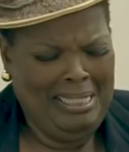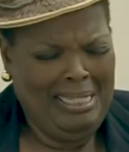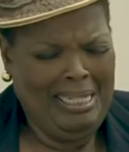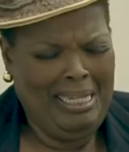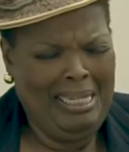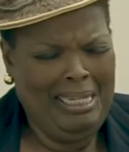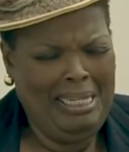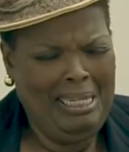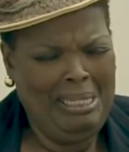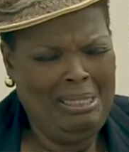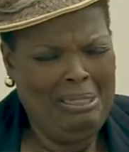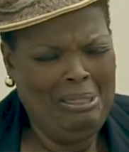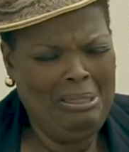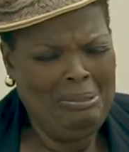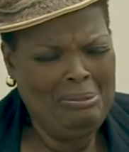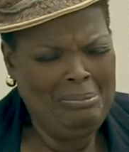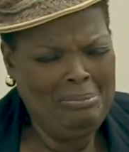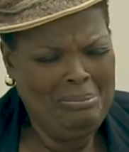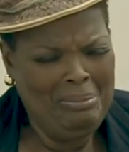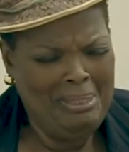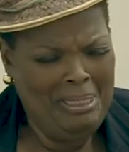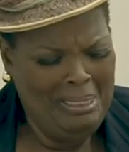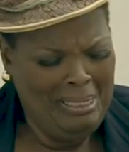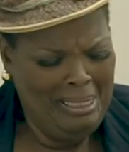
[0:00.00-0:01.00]

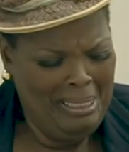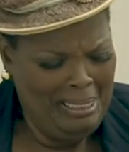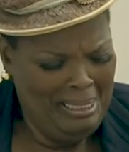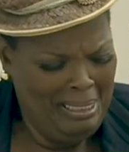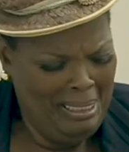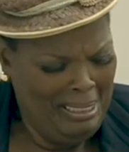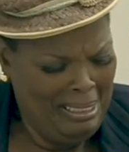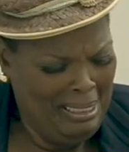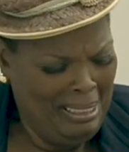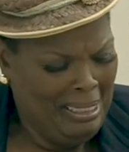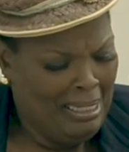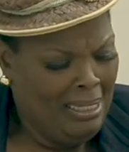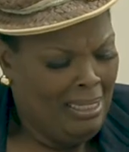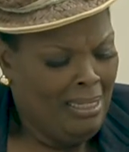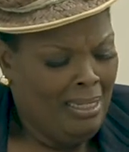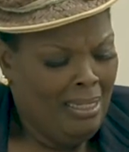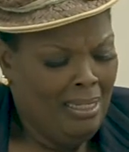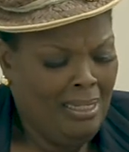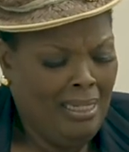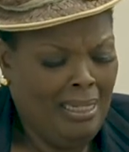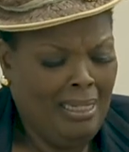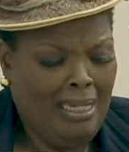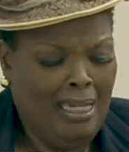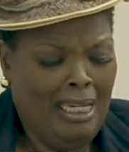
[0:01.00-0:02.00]
So
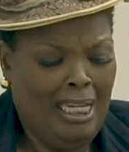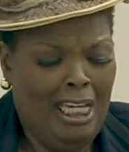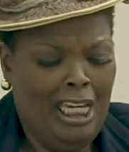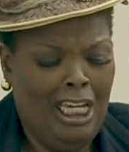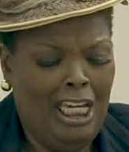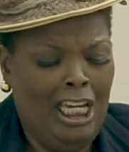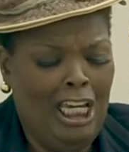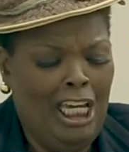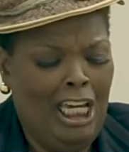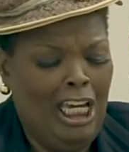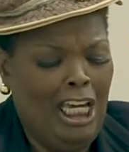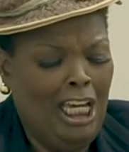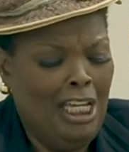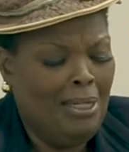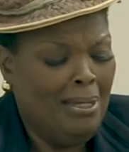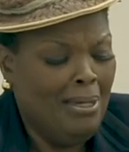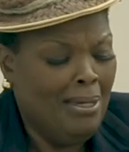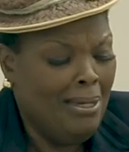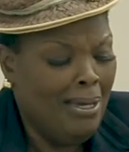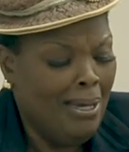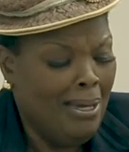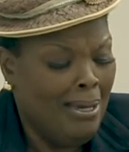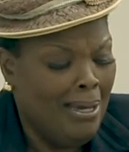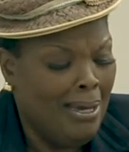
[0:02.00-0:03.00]
she is
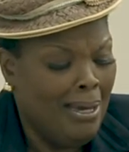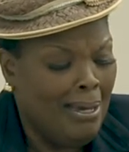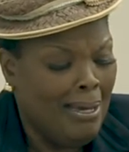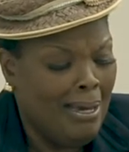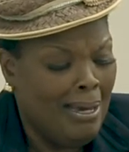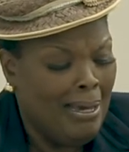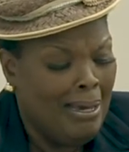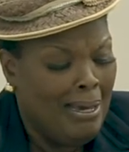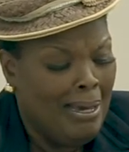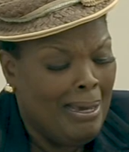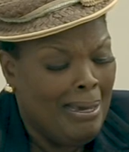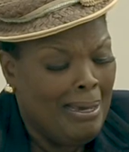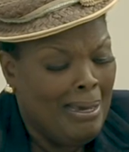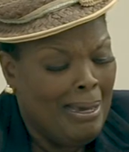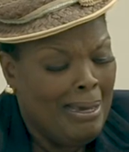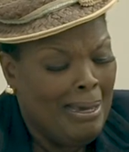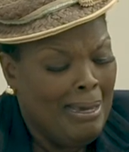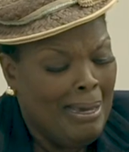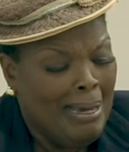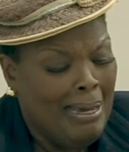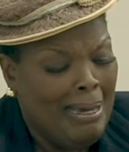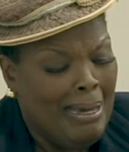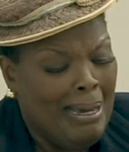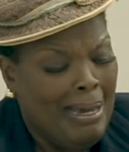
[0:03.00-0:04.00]
able to fly
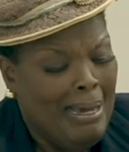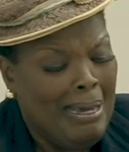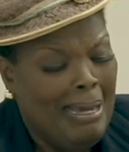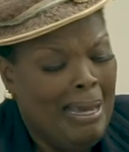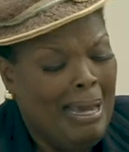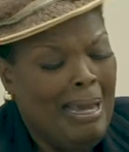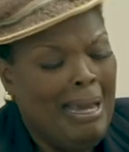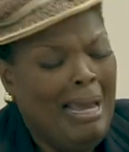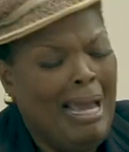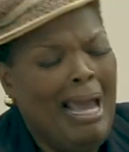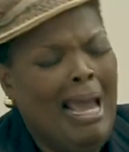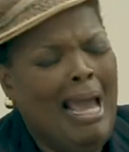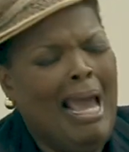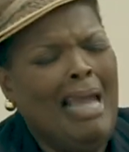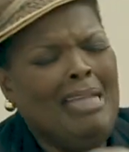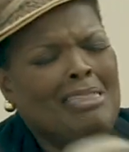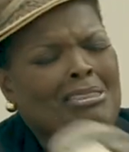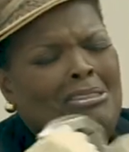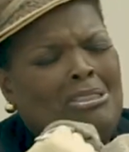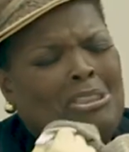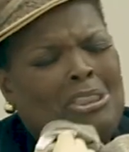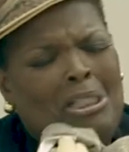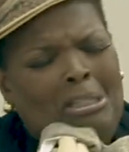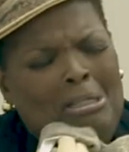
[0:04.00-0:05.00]
more, I
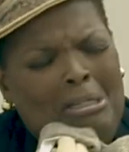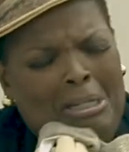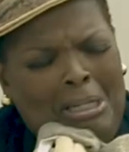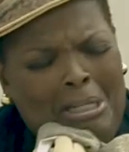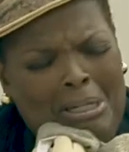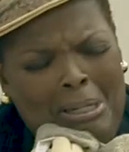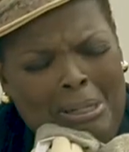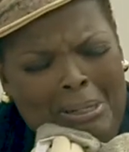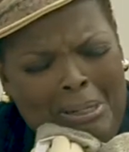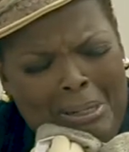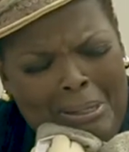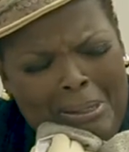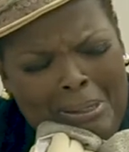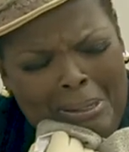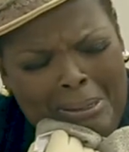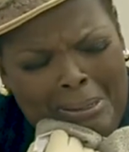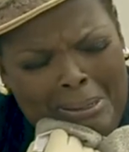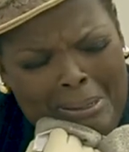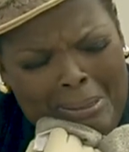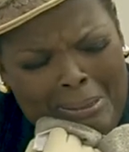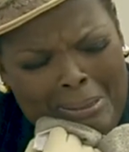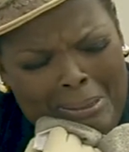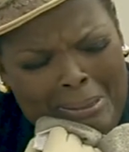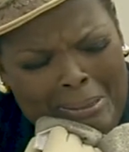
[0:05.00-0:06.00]
feel. So it's,
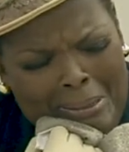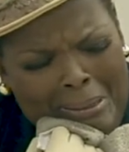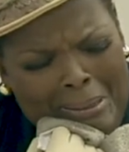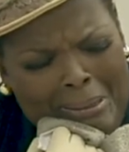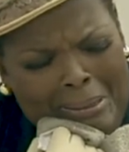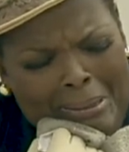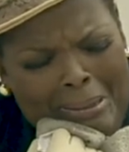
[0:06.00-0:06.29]
it's been